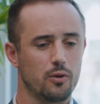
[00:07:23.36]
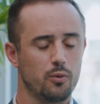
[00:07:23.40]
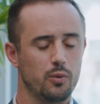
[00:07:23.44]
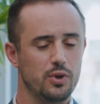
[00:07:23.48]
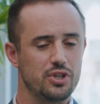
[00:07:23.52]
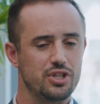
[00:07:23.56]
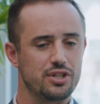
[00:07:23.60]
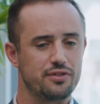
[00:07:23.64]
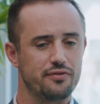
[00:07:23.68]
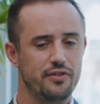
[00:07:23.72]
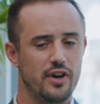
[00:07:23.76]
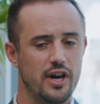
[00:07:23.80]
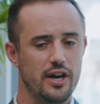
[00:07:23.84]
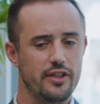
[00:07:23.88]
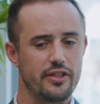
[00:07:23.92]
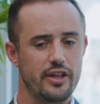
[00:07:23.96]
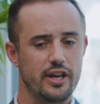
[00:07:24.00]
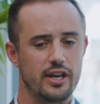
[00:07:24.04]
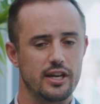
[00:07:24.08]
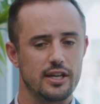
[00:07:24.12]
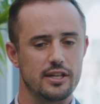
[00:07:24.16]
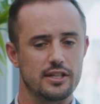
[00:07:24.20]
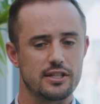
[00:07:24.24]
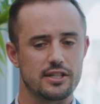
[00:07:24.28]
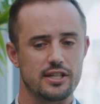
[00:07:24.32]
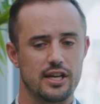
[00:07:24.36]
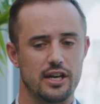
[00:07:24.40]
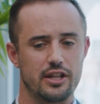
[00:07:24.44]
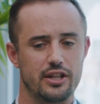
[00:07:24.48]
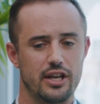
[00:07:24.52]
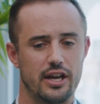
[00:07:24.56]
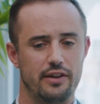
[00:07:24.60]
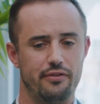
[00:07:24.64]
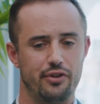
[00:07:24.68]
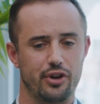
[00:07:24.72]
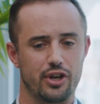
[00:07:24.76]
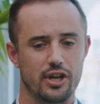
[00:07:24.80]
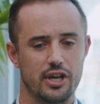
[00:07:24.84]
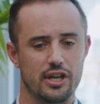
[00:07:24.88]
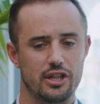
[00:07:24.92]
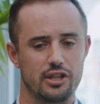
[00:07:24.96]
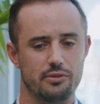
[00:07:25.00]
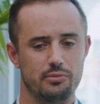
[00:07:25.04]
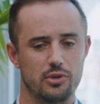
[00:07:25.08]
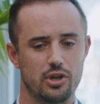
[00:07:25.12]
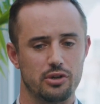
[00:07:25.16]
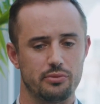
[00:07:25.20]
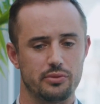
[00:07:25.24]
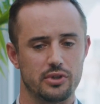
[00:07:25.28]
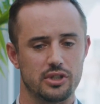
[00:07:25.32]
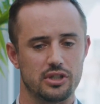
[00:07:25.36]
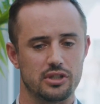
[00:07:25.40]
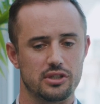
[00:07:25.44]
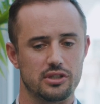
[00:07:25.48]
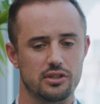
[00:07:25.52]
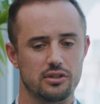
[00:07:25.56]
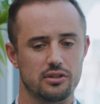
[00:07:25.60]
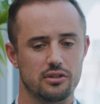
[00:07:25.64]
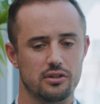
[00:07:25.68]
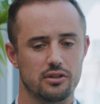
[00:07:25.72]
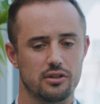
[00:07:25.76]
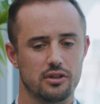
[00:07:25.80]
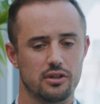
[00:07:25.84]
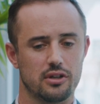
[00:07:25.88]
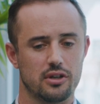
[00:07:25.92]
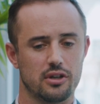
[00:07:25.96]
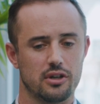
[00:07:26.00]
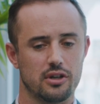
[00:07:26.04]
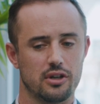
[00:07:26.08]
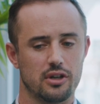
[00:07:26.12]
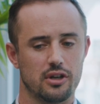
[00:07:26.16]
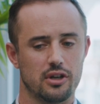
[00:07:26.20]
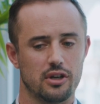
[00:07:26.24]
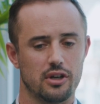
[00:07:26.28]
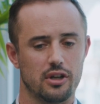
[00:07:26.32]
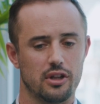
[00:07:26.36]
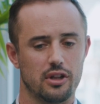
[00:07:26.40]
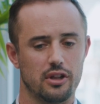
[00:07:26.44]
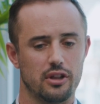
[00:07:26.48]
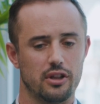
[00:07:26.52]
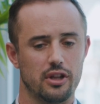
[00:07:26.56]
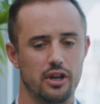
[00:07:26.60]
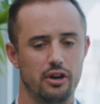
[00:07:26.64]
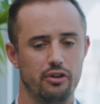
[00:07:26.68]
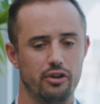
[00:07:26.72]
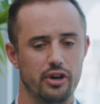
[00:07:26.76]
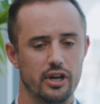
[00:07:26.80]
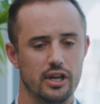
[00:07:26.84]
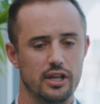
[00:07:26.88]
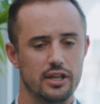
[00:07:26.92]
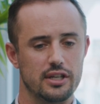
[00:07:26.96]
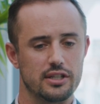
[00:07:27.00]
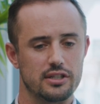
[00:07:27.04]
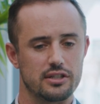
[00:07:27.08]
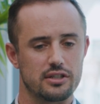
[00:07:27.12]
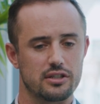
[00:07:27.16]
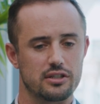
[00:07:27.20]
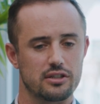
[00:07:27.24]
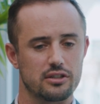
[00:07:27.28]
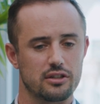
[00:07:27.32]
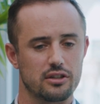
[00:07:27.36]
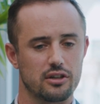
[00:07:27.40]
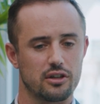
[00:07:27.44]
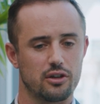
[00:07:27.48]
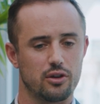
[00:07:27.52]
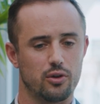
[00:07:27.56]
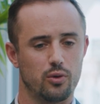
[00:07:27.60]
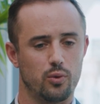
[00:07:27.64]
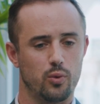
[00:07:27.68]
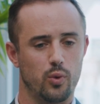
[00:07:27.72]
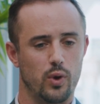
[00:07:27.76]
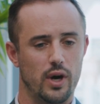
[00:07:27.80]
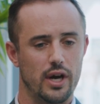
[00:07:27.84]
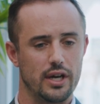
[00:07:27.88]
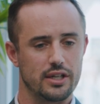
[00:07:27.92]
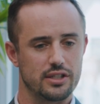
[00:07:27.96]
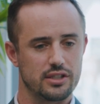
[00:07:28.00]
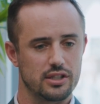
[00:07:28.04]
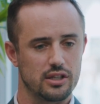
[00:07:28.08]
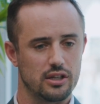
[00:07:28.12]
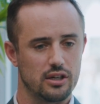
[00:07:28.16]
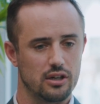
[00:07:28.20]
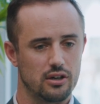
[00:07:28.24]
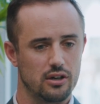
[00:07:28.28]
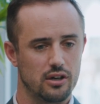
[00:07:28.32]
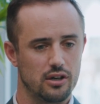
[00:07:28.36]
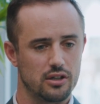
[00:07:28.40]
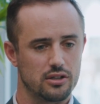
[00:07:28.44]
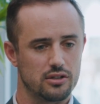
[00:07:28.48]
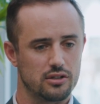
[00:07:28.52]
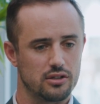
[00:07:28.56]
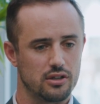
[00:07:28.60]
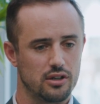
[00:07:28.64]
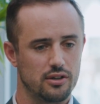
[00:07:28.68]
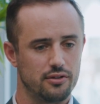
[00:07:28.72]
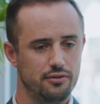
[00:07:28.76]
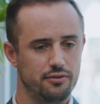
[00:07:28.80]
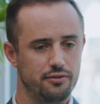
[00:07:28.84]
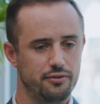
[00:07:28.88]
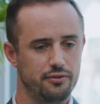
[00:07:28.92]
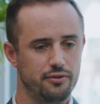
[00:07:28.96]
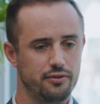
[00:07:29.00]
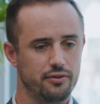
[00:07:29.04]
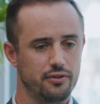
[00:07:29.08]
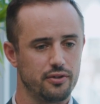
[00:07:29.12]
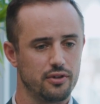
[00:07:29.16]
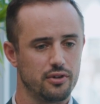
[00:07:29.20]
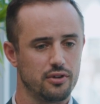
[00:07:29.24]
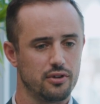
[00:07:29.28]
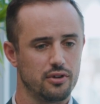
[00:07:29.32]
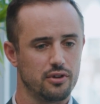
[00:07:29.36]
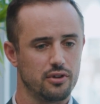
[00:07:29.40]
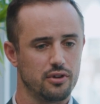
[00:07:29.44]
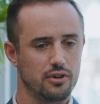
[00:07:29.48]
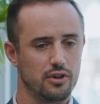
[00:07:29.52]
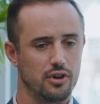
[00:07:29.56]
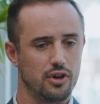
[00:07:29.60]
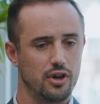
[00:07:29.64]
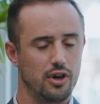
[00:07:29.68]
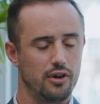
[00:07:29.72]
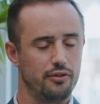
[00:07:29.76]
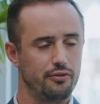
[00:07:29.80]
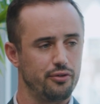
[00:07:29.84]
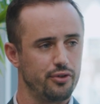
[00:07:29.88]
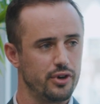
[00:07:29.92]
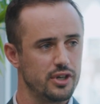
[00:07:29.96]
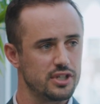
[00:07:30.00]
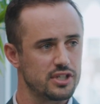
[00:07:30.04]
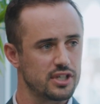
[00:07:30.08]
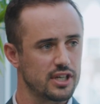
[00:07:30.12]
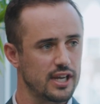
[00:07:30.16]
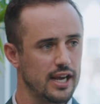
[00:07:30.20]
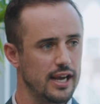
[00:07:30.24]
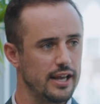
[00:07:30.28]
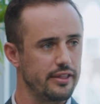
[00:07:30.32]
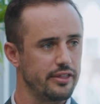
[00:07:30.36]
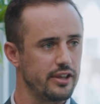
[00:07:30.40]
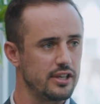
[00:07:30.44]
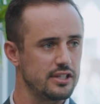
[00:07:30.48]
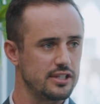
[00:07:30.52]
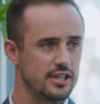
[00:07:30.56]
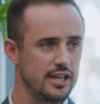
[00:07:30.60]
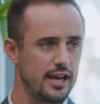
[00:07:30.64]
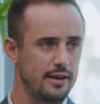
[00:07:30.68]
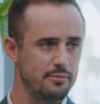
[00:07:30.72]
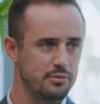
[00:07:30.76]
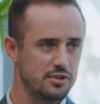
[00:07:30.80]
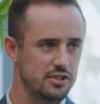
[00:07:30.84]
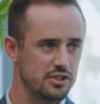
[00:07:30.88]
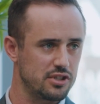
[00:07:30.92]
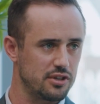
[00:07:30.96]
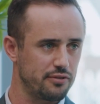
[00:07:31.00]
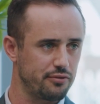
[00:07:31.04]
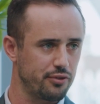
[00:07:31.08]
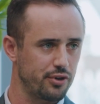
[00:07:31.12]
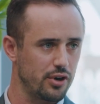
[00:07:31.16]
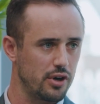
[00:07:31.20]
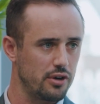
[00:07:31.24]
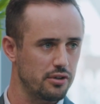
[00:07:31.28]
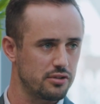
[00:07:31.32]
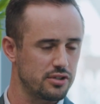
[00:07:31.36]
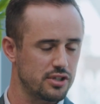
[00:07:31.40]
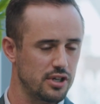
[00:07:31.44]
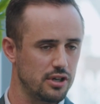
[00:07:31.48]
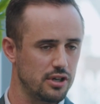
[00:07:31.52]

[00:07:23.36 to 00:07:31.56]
We just find that in South Africa at the moment, there really is quite a lot of risk, and there's an absence of growth.